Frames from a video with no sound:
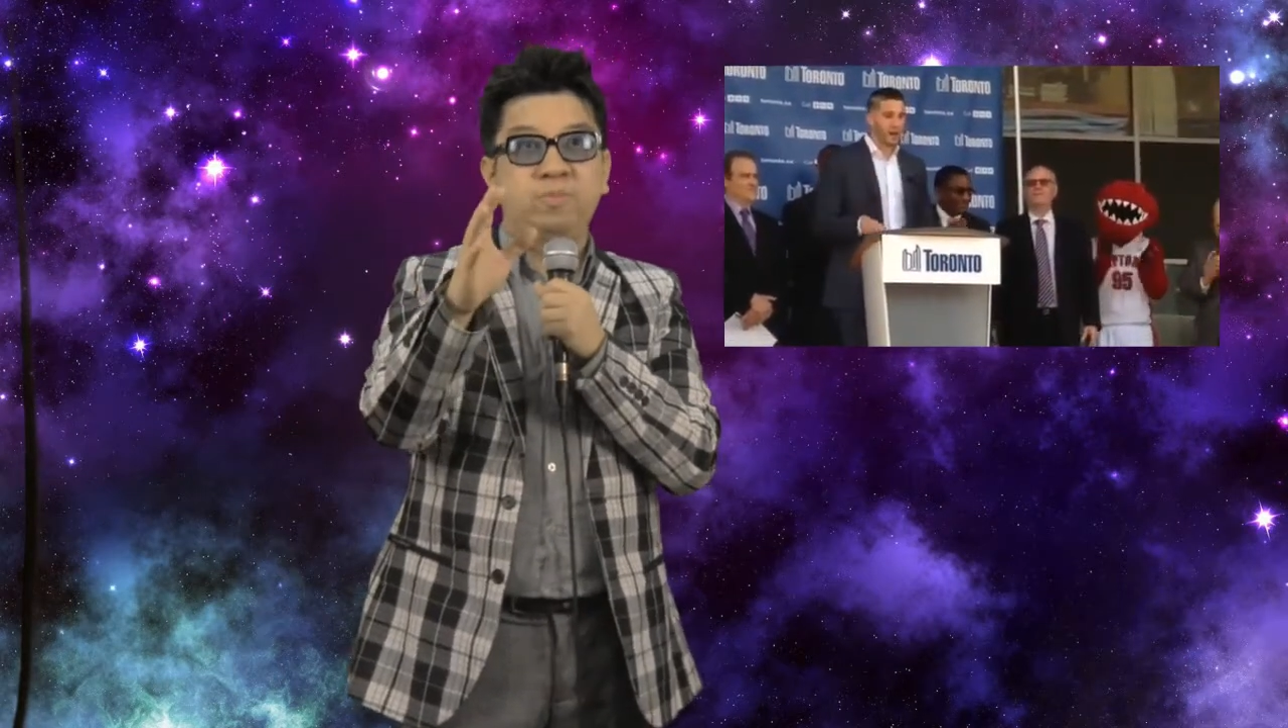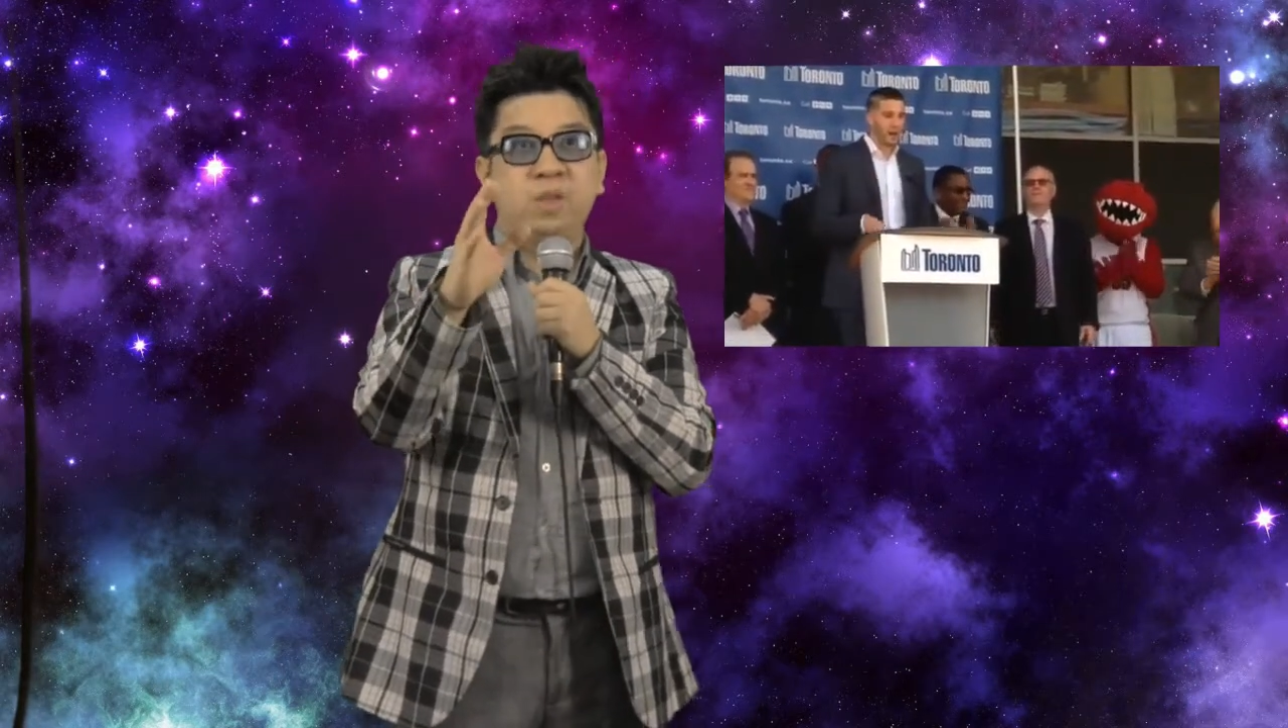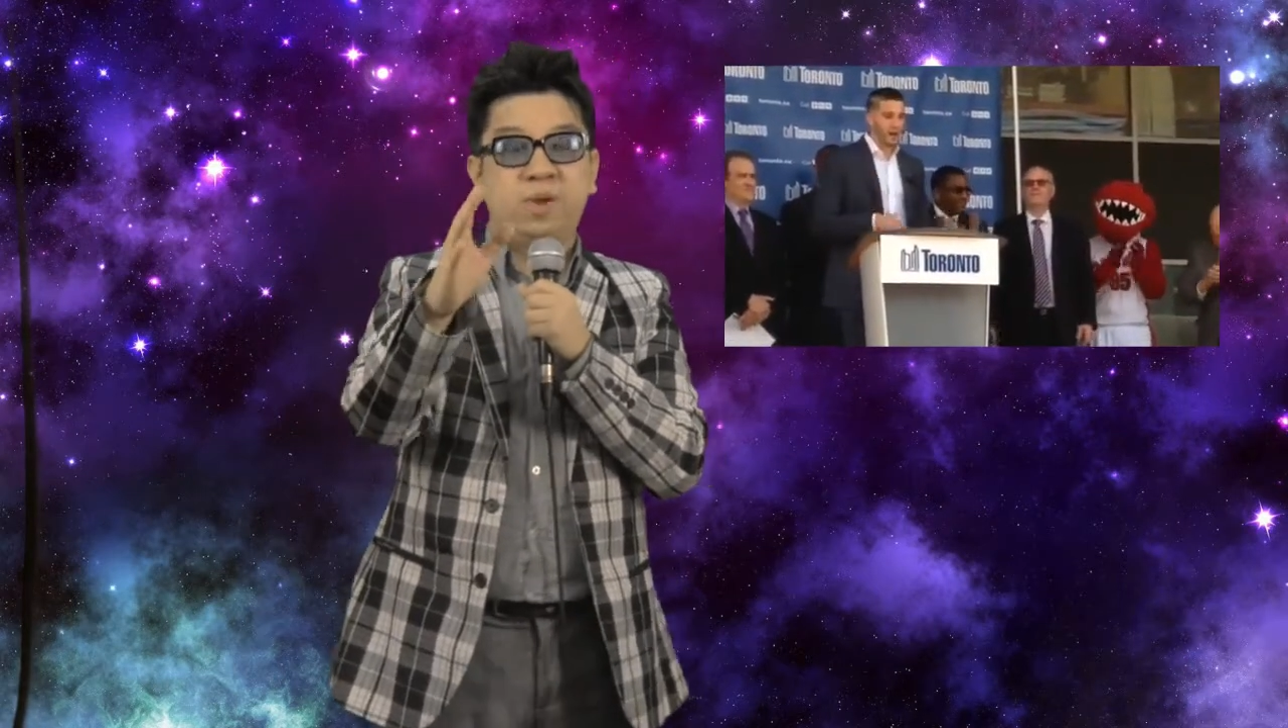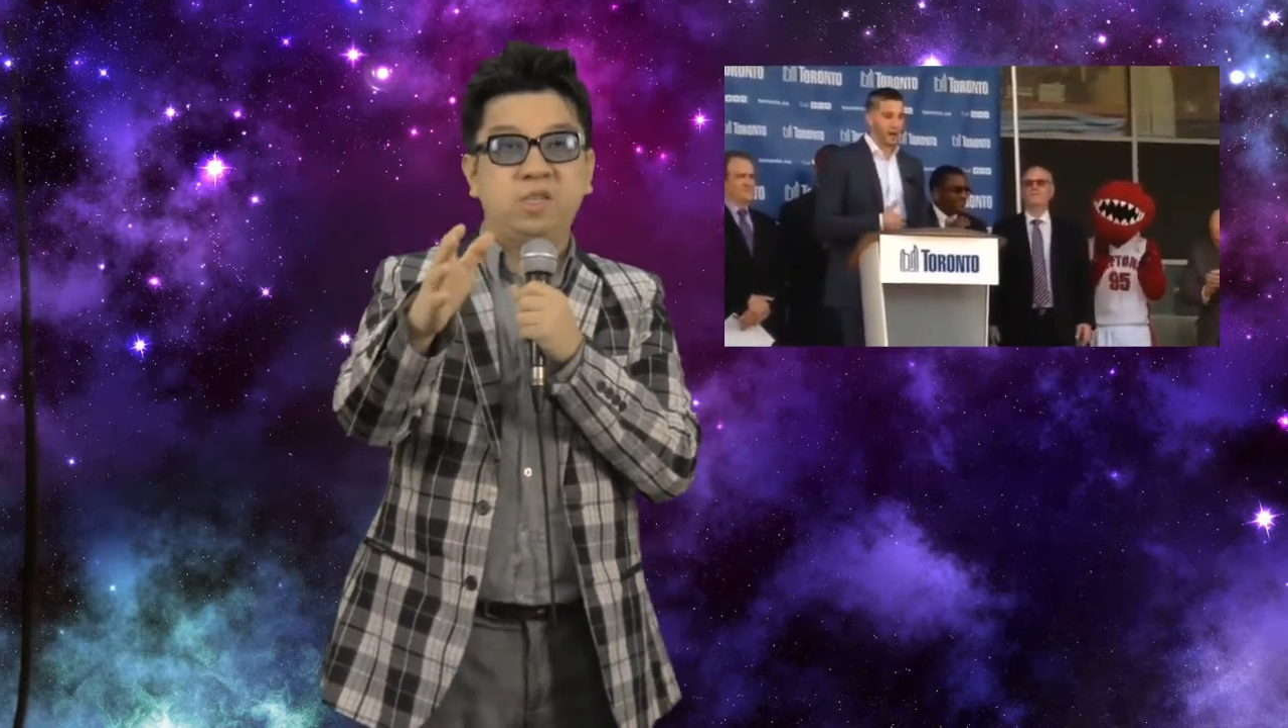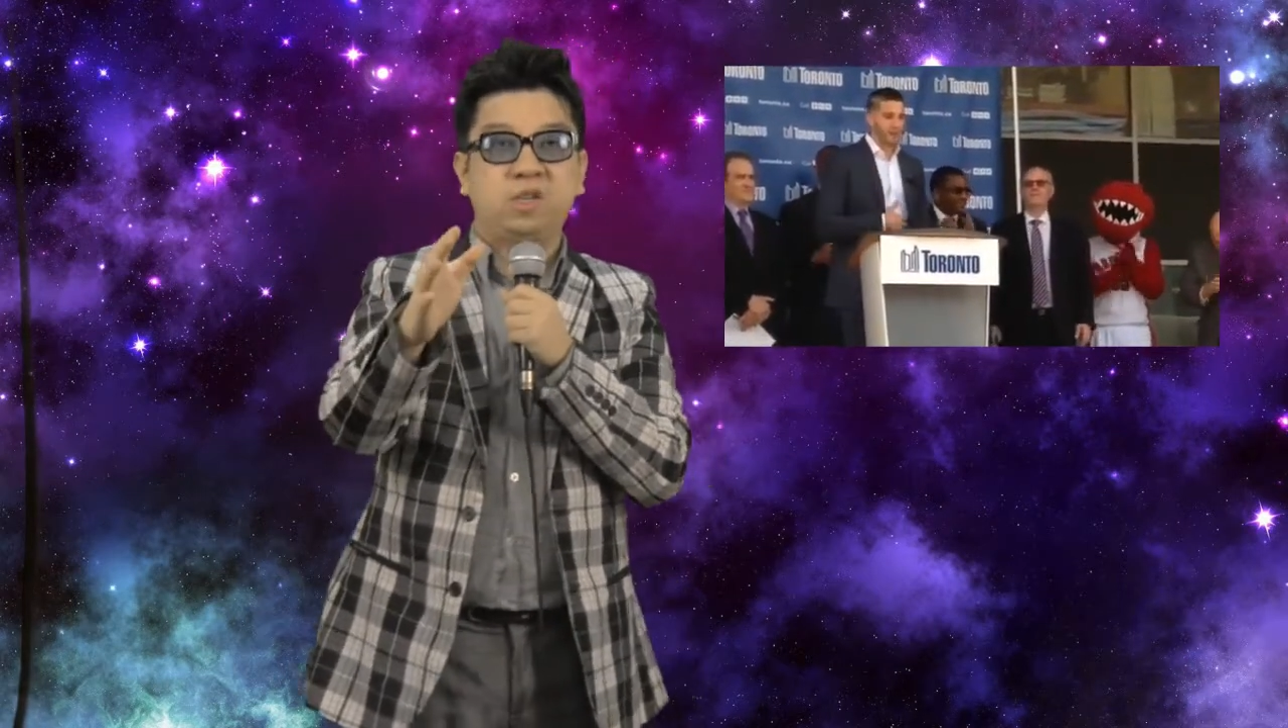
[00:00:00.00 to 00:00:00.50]

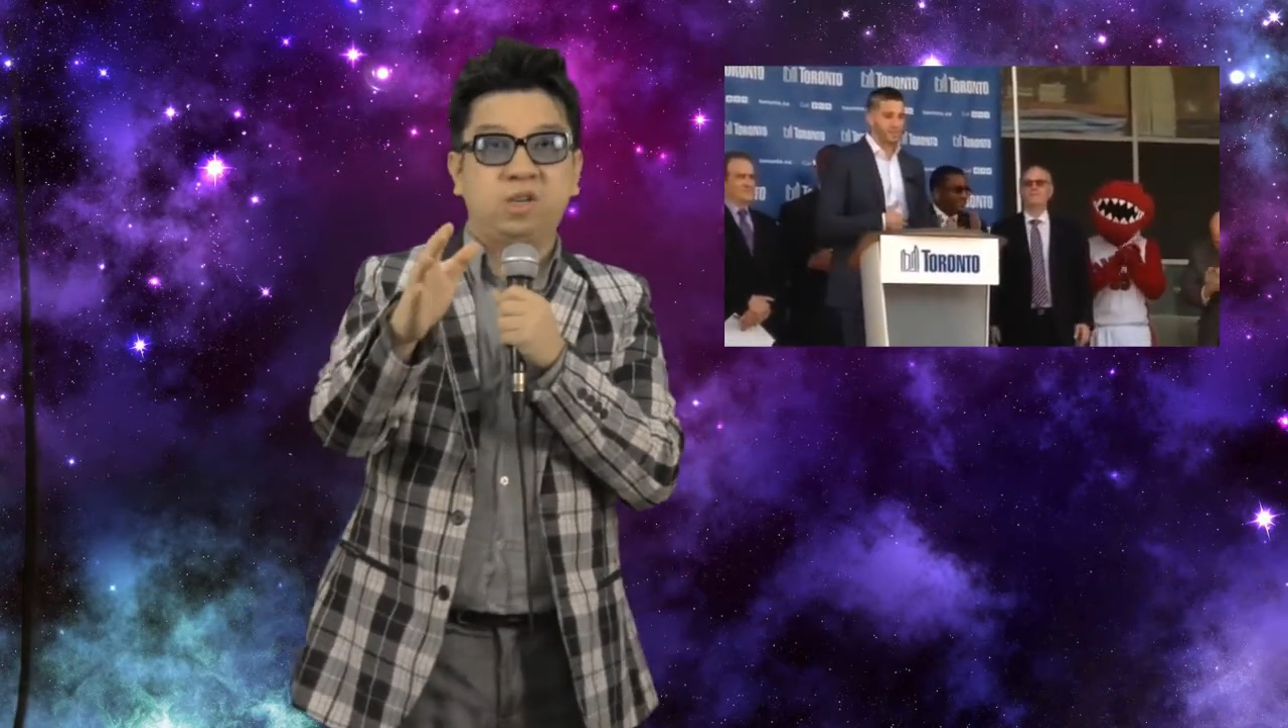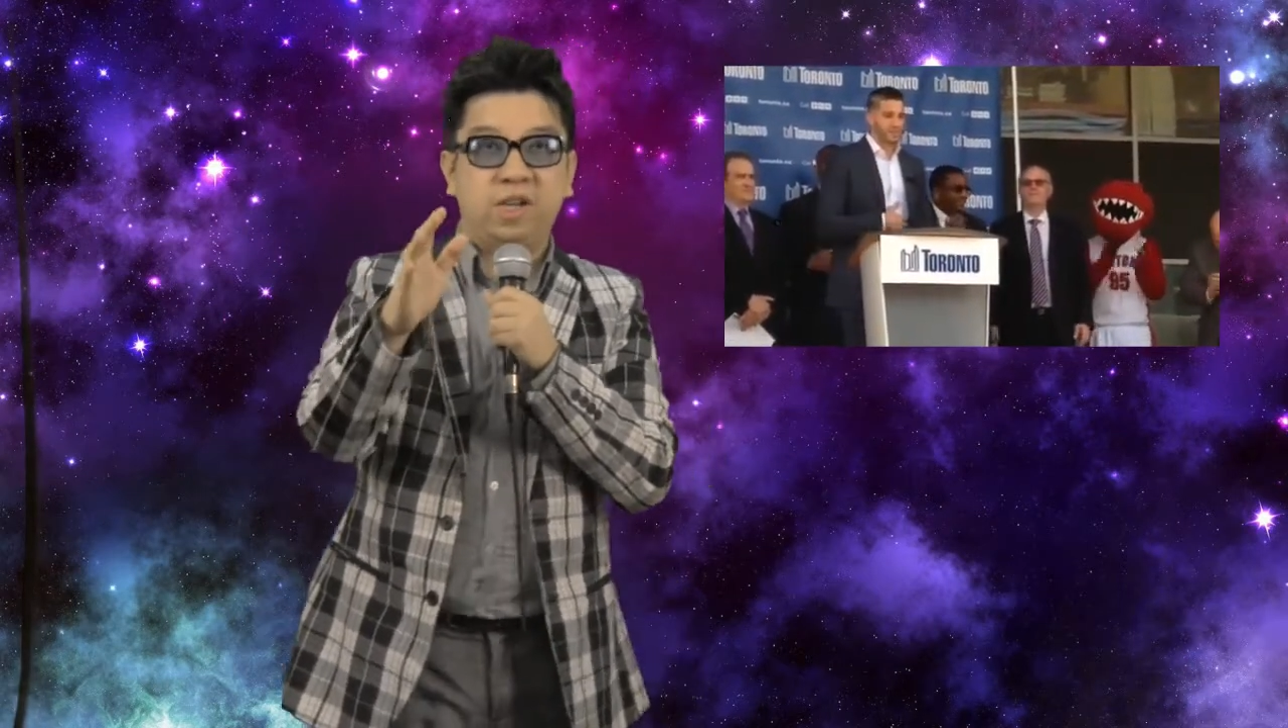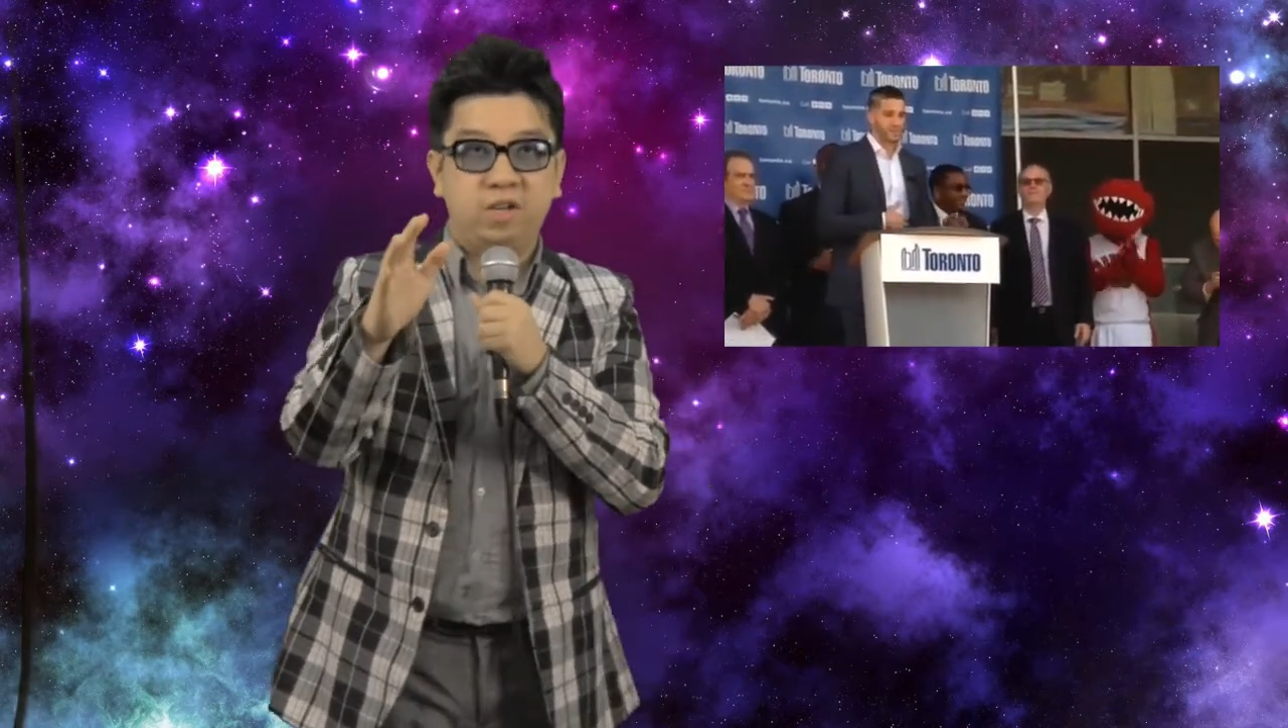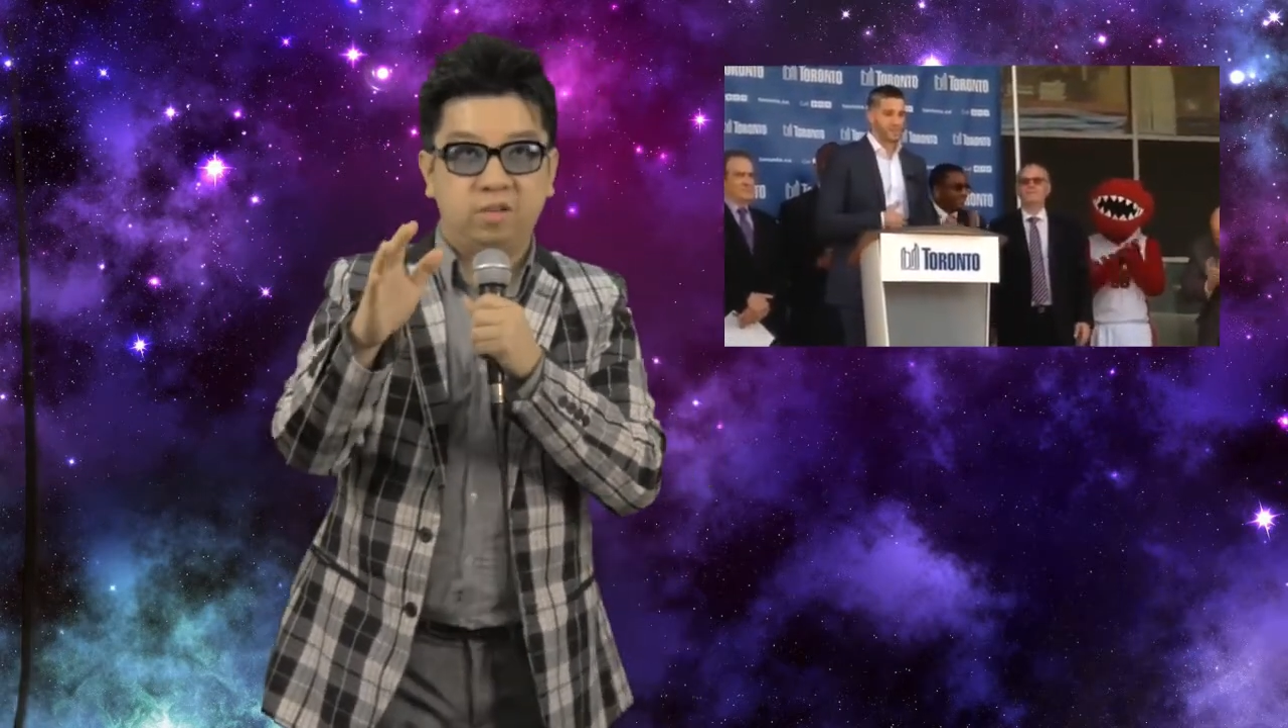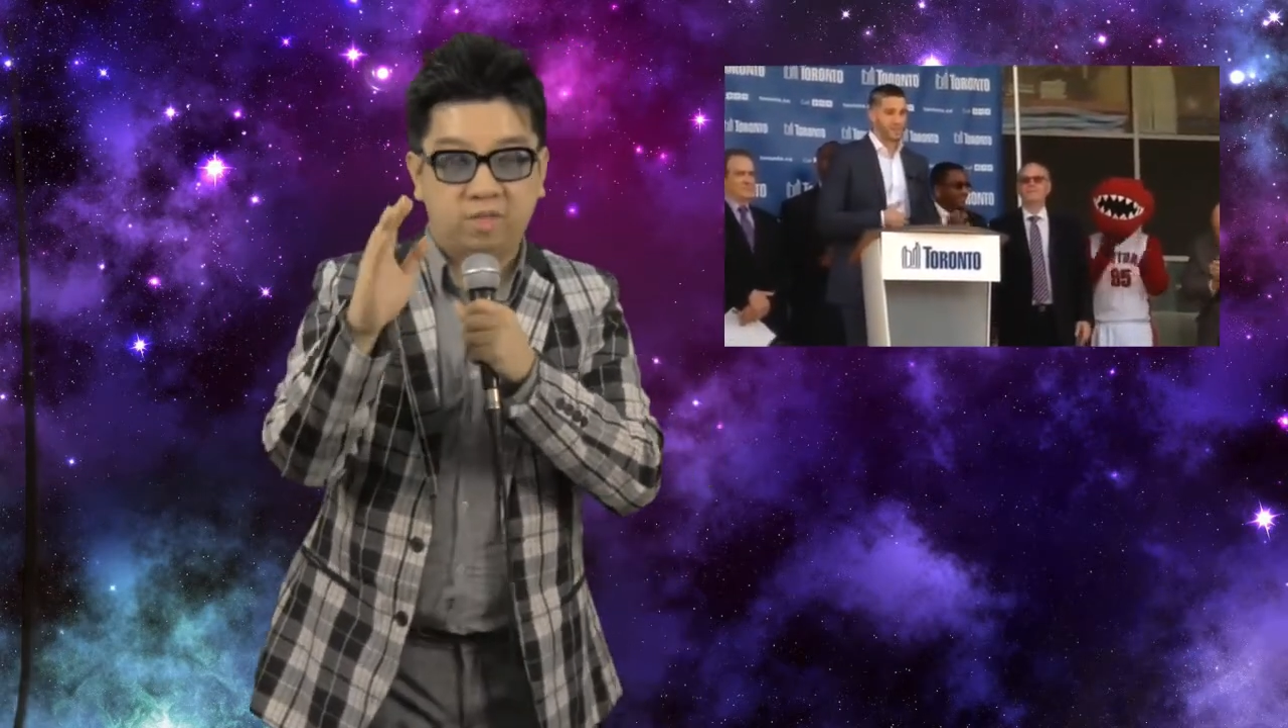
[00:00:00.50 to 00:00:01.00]
basically,